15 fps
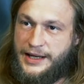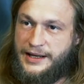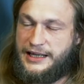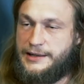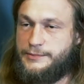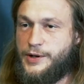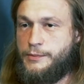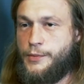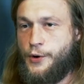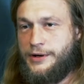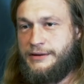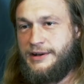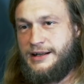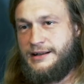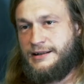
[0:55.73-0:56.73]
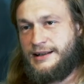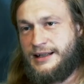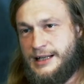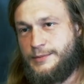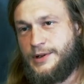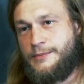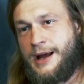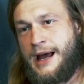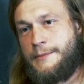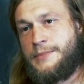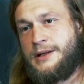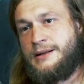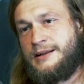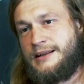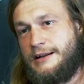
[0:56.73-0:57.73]
Keep them motivated, keep them
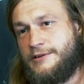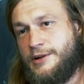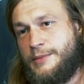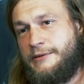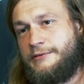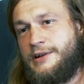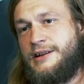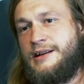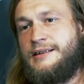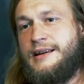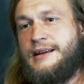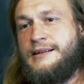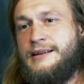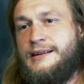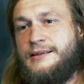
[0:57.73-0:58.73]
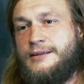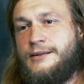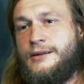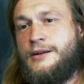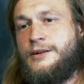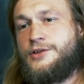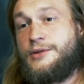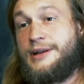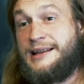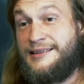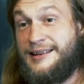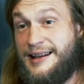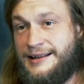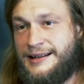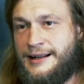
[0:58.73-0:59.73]
happy, give them everything they need so that
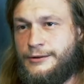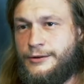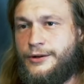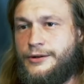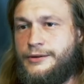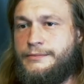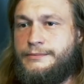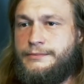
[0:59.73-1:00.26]
they can learn.